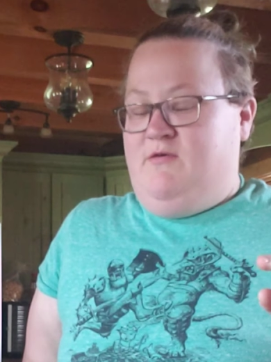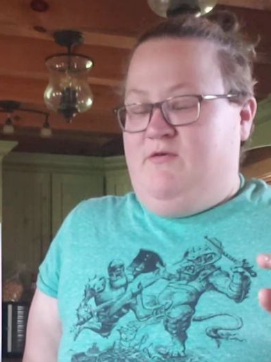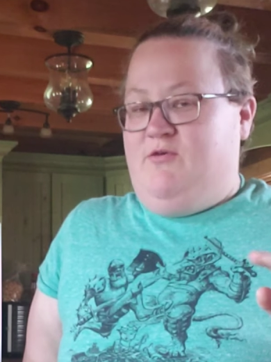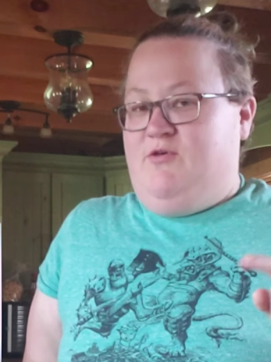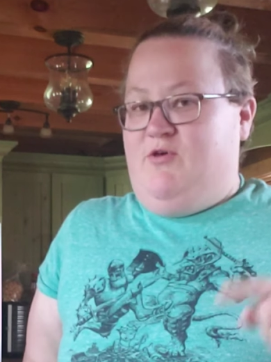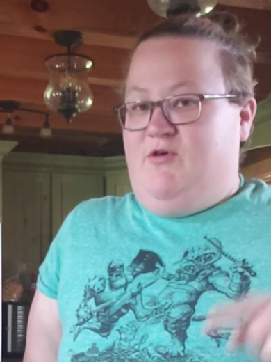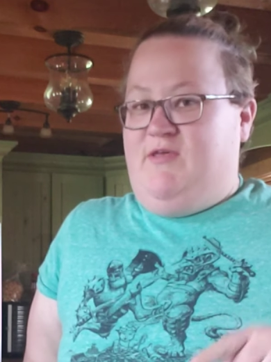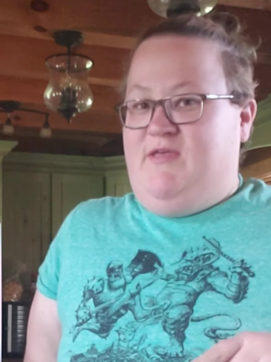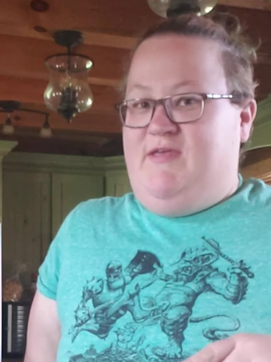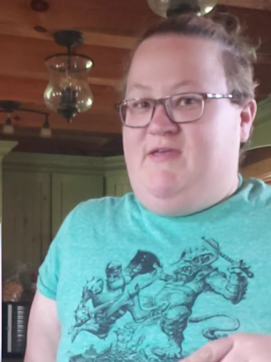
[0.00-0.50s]

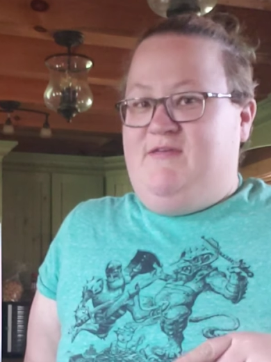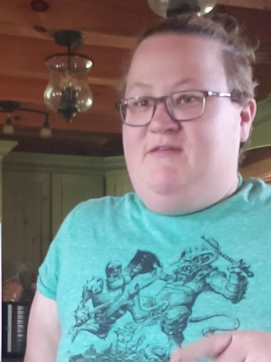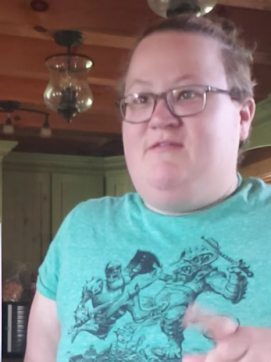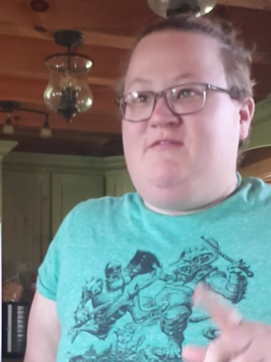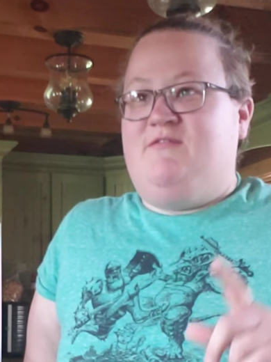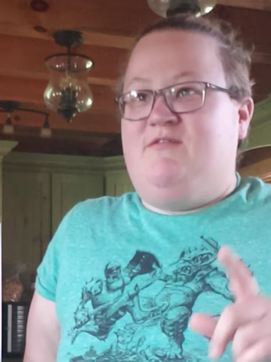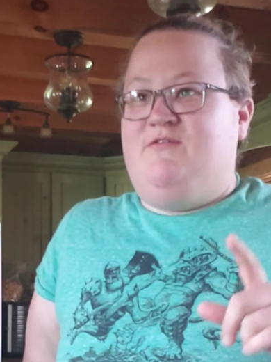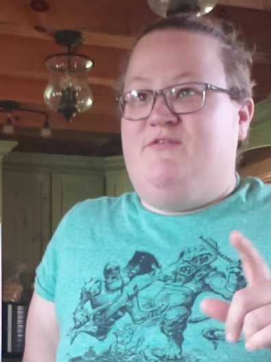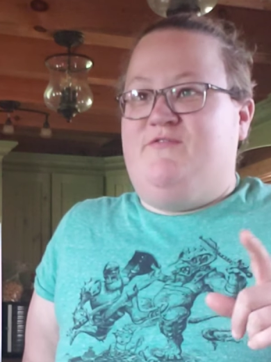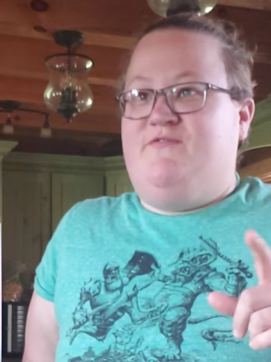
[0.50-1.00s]

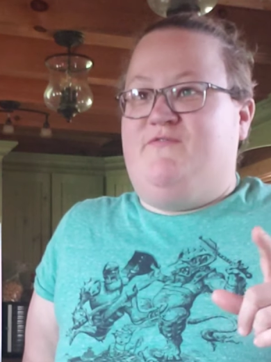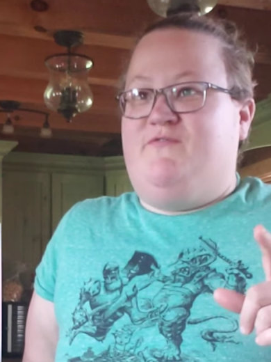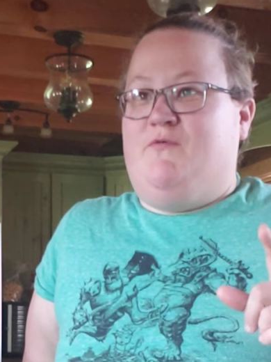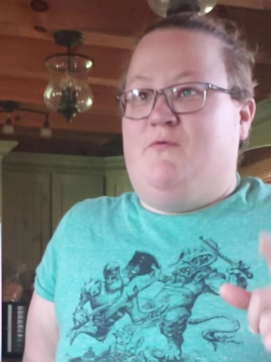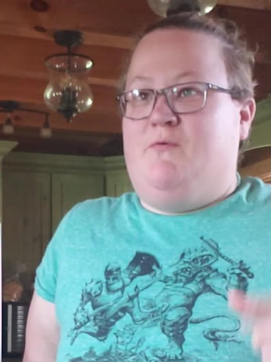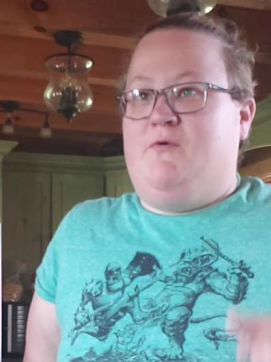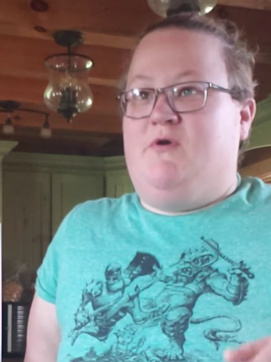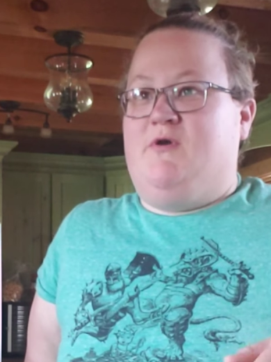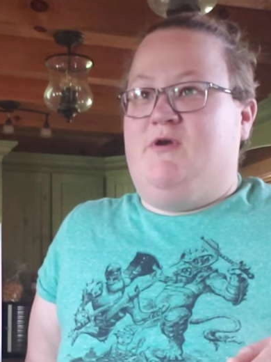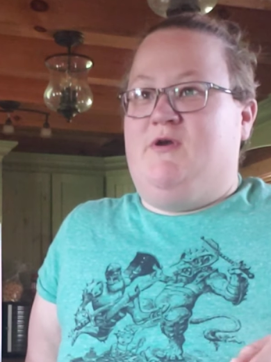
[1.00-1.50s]
cookies
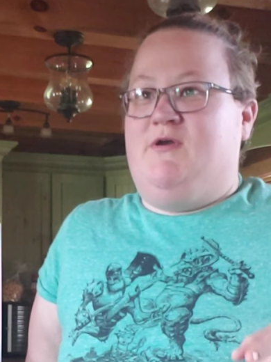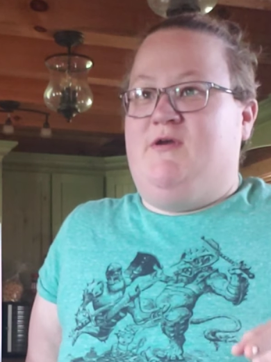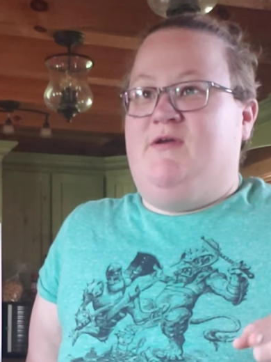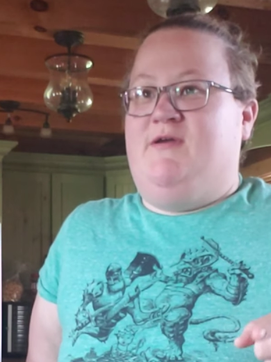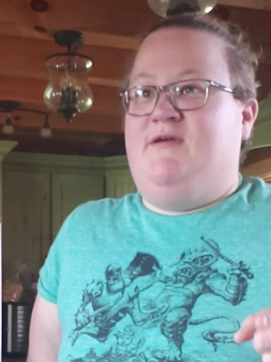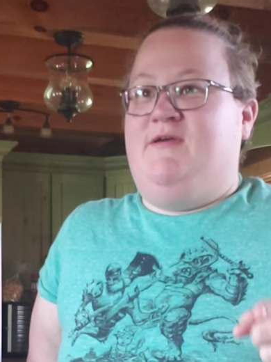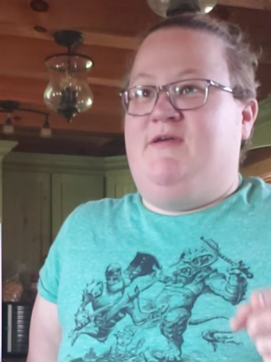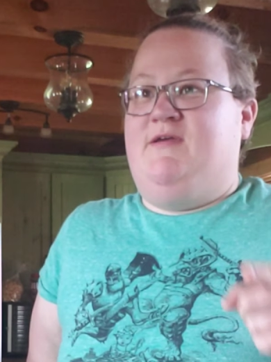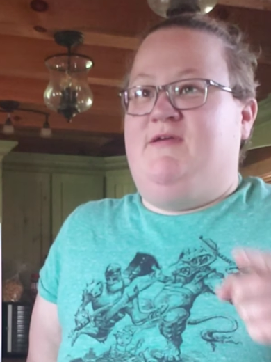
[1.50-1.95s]
for